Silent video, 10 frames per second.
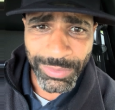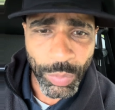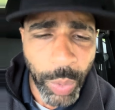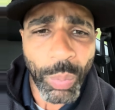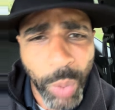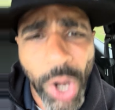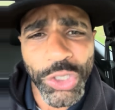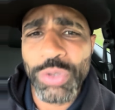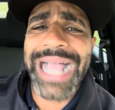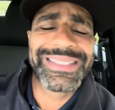What world are
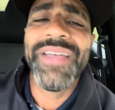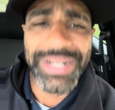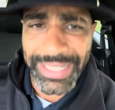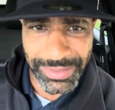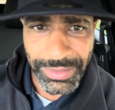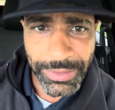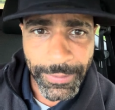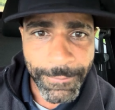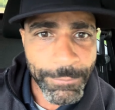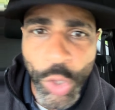you guys living in?
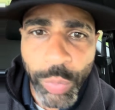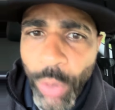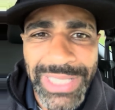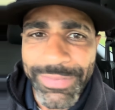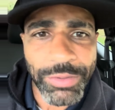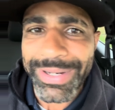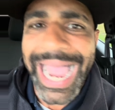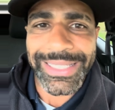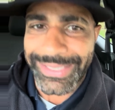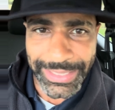You won't live in
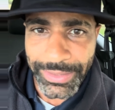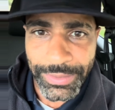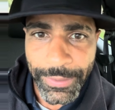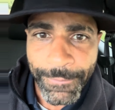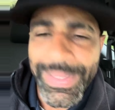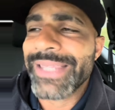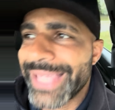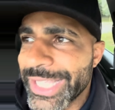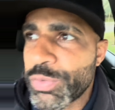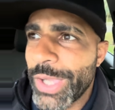reality. And
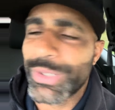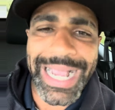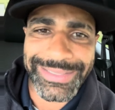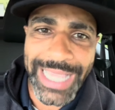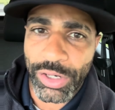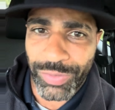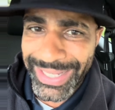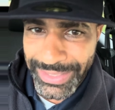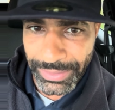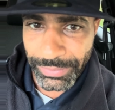this is why you guys sound
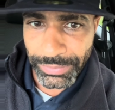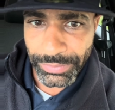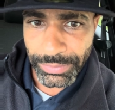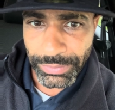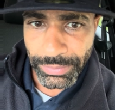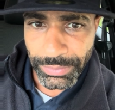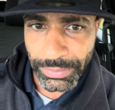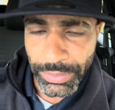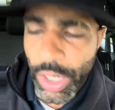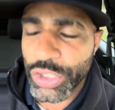crazy.
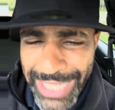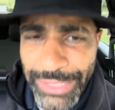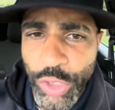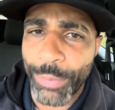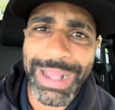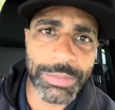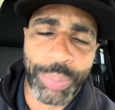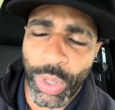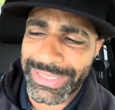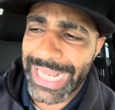Yo, so shout out to all my
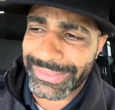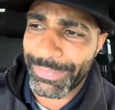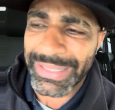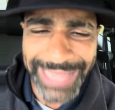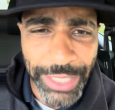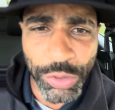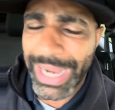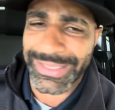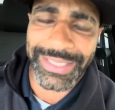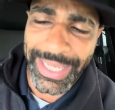supporters out there, man. Thank you
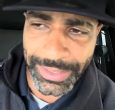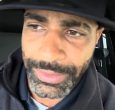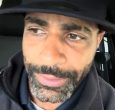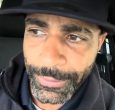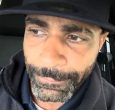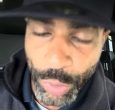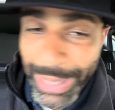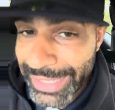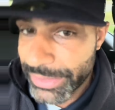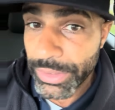guys again. You
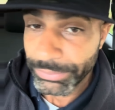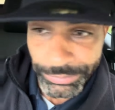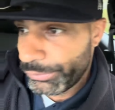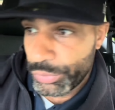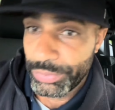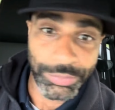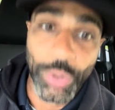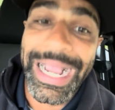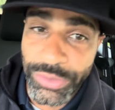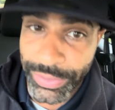guys, you
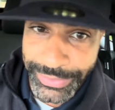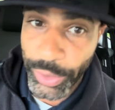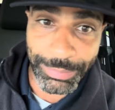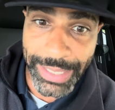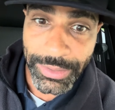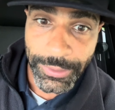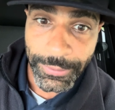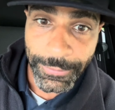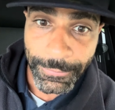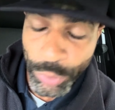guys know the deal, man.
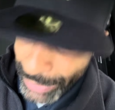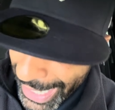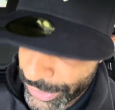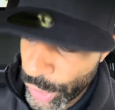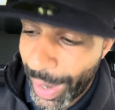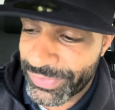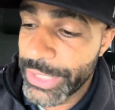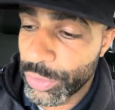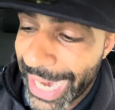You guys know. I've seen you